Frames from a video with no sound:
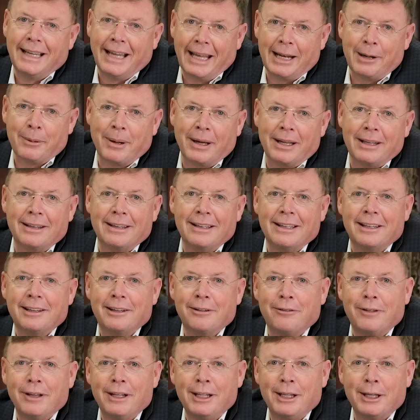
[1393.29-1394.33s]
Anyway,
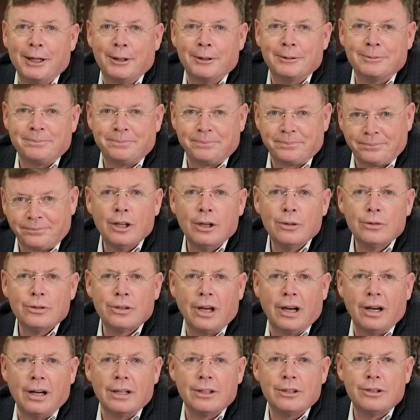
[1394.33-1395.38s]
the video goes
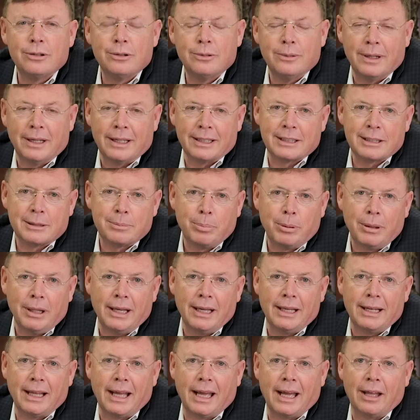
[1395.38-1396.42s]
on to
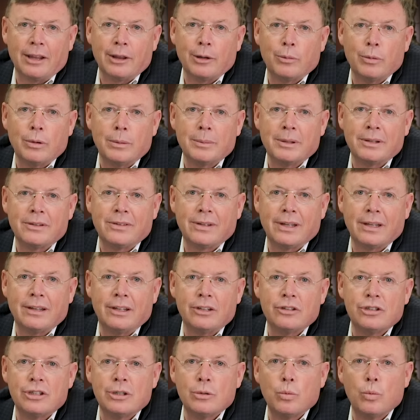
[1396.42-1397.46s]
explain how the woman said
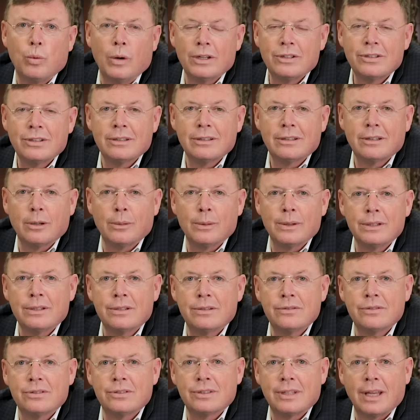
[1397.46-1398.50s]
that she wasn't going
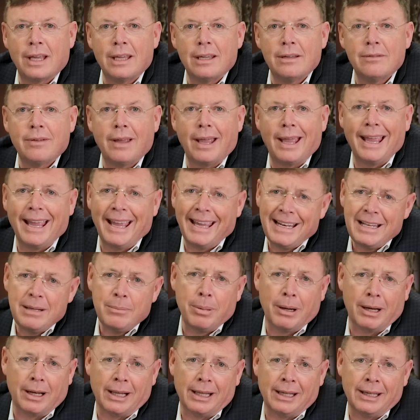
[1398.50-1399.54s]
to save
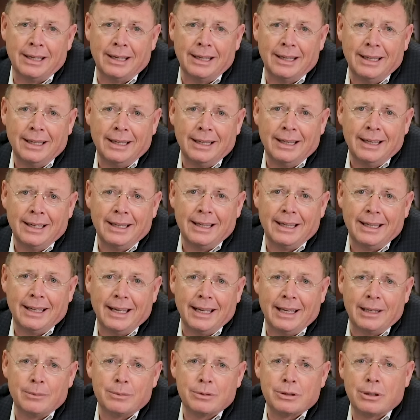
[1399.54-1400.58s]
anybody
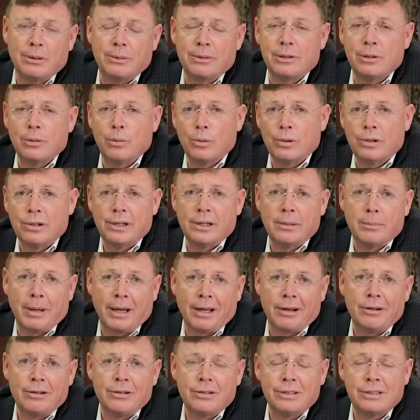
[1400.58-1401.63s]
and was going to worry
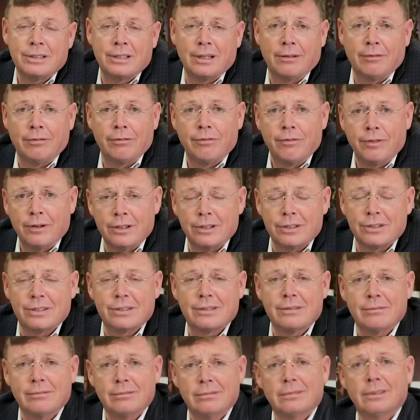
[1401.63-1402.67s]
about herself
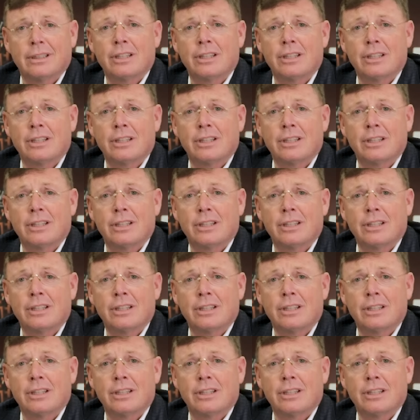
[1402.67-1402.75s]
first.